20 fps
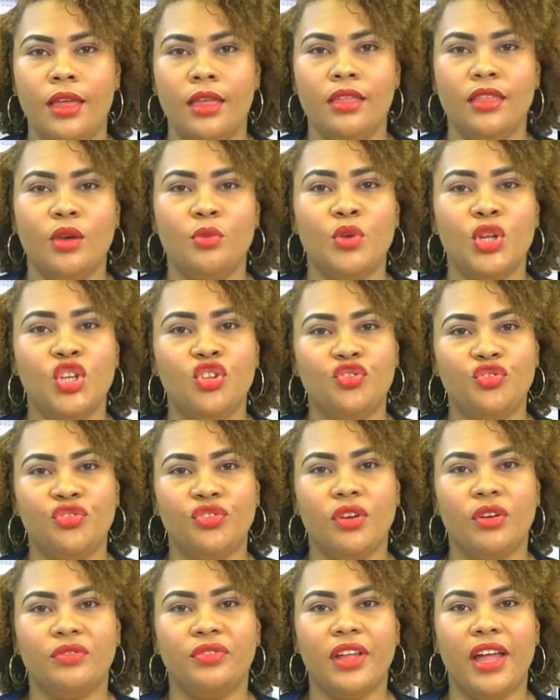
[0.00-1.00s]
The
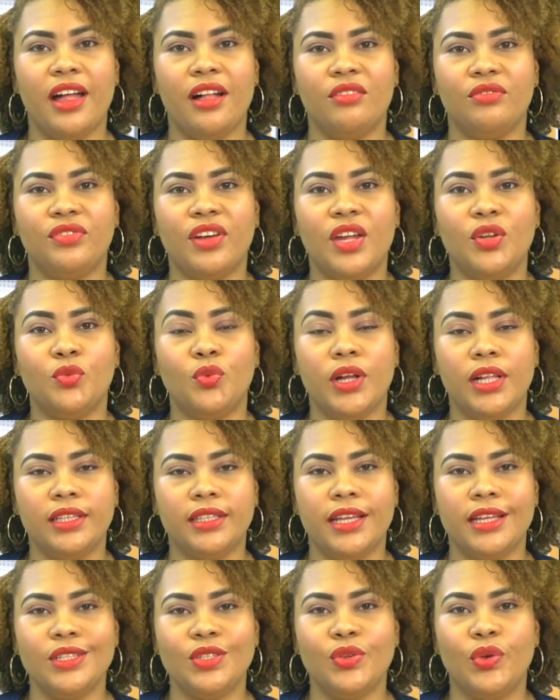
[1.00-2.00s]
Ministry of Health and
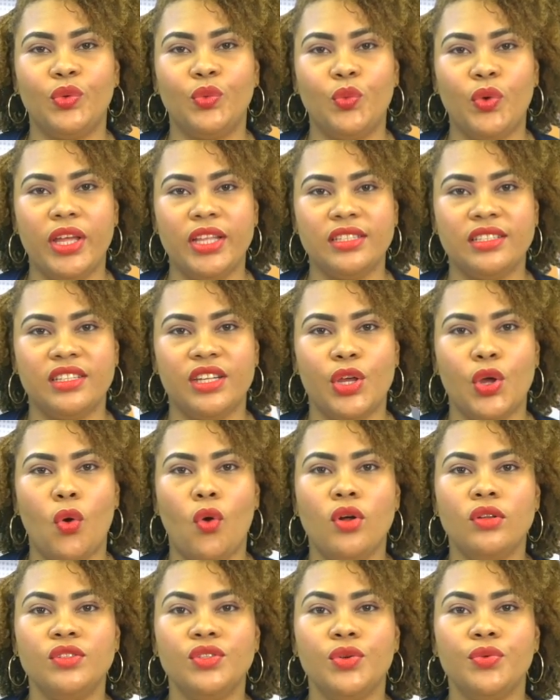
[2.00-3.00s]
Wellness on Wednesday
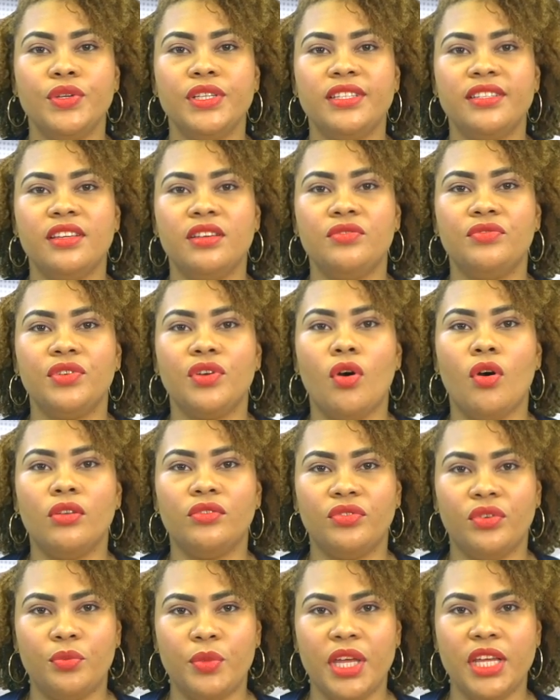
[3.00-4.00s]
also received
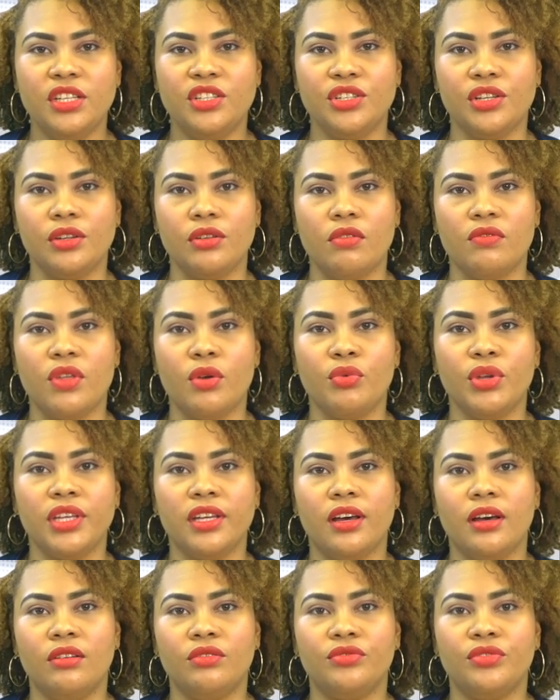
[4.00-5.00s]
confirmation of the
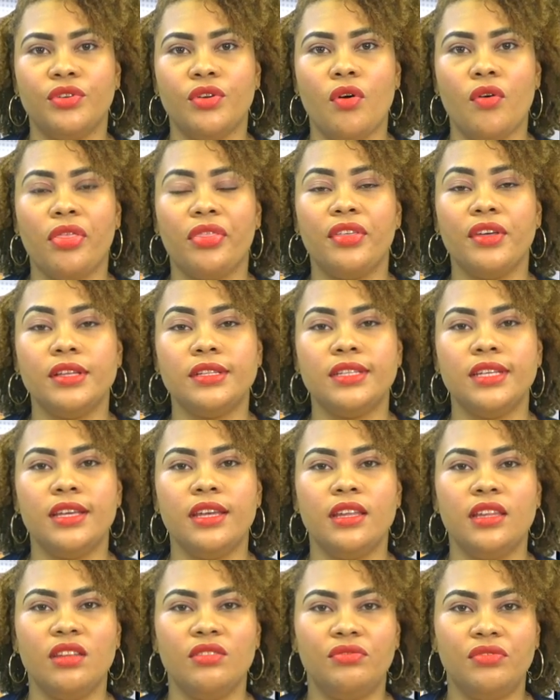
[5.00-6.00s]
recovery of 30
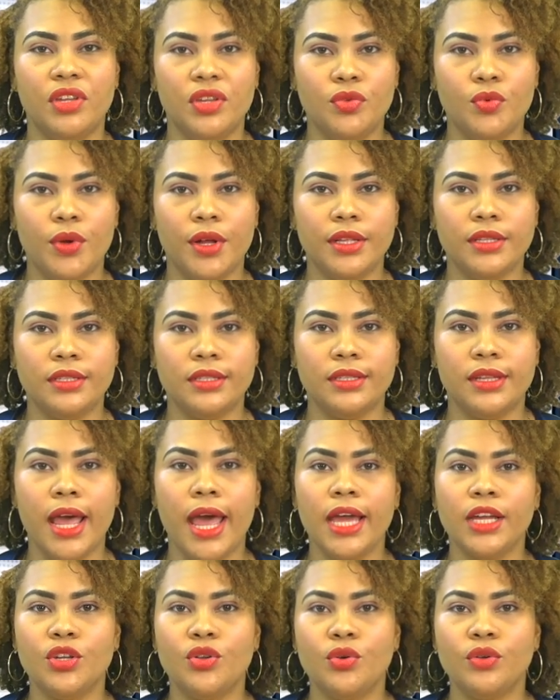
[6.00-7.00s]
individuals
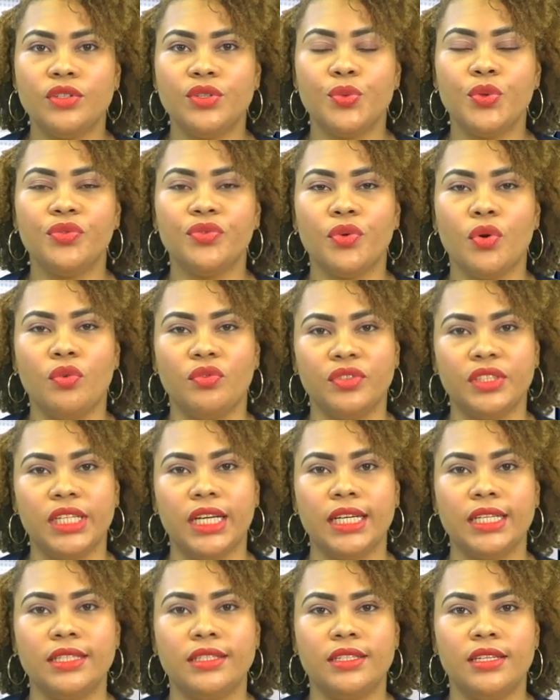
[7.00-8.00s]
diagnosed with
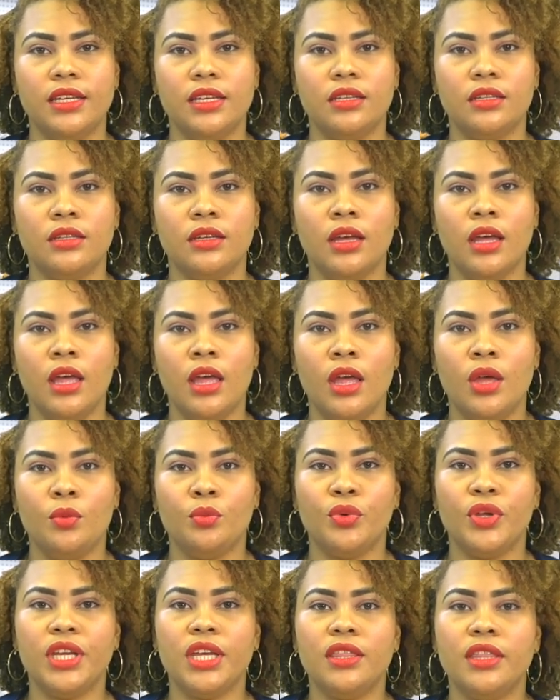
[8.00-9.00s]
COVID-19,
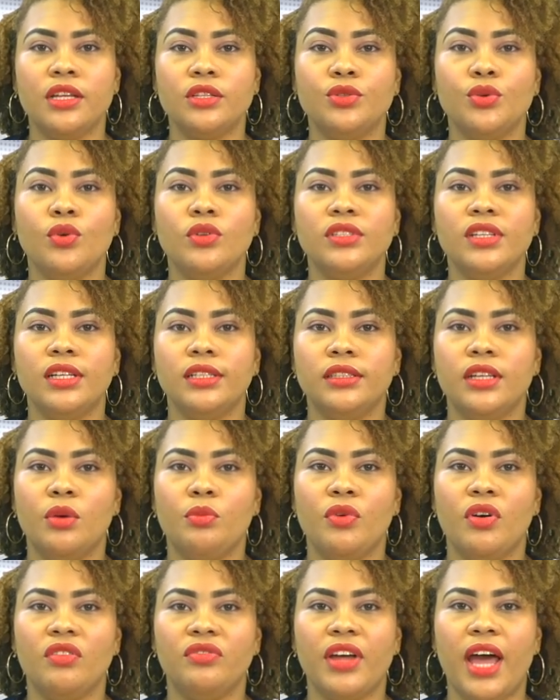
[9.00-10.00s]
bringing the total
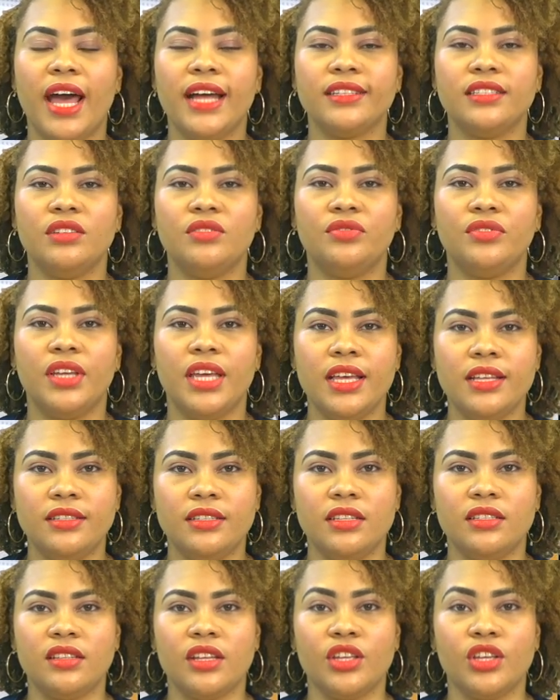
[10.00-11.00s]
number of active
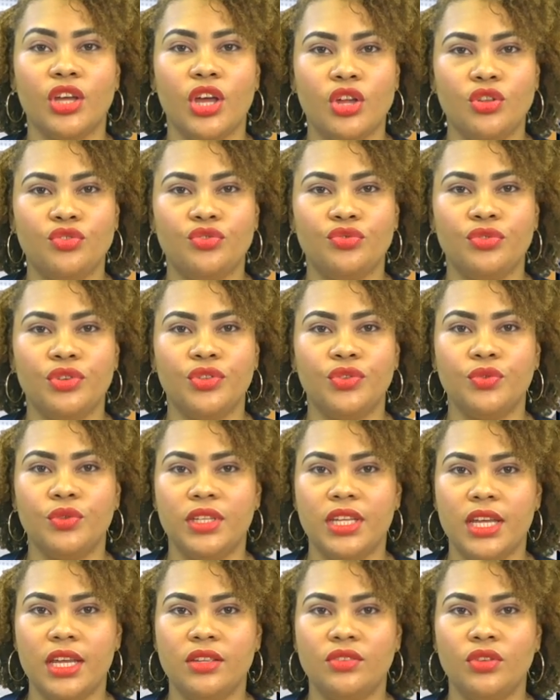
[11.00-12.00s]
cases in country to
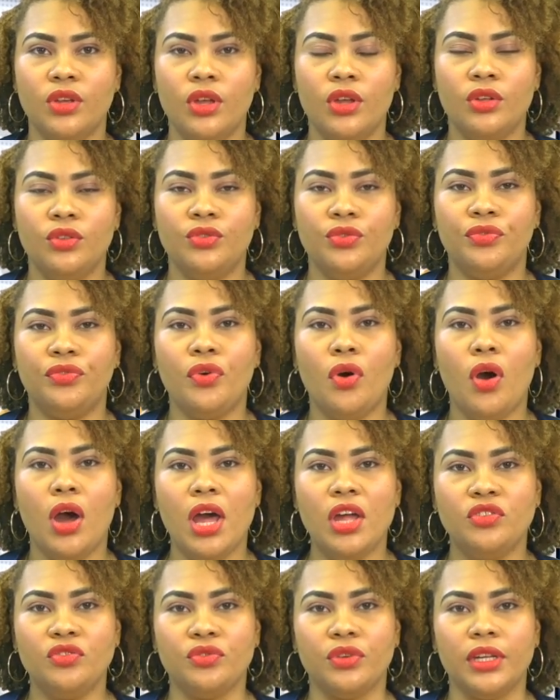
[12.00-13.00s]
date to
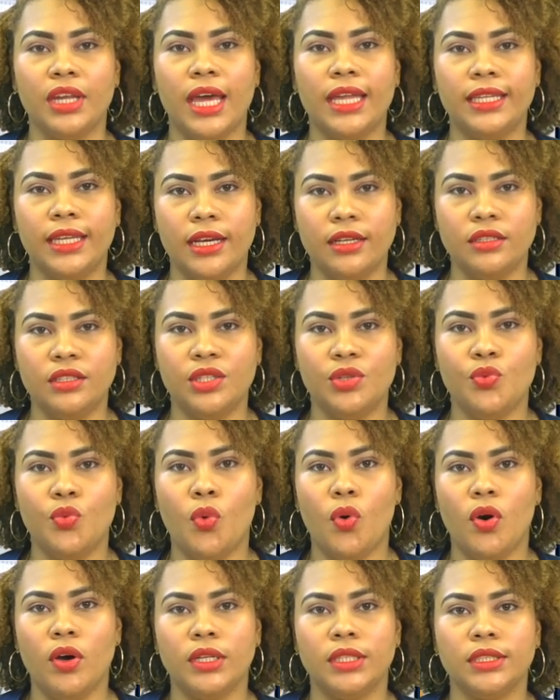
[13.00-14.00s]

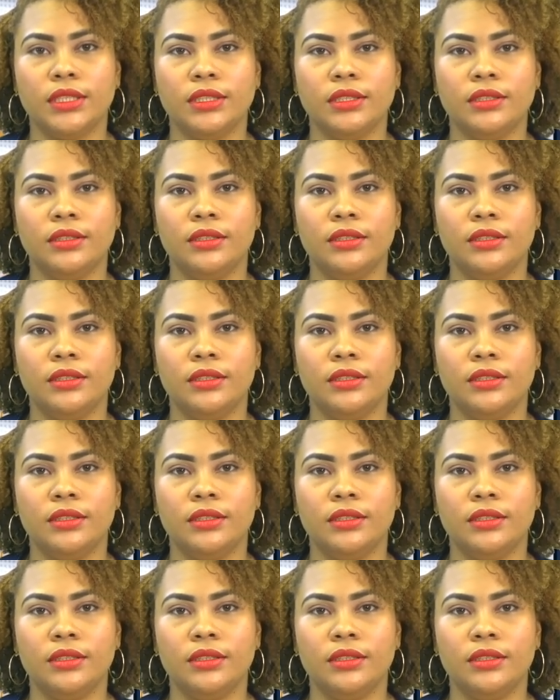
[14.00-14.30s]
491.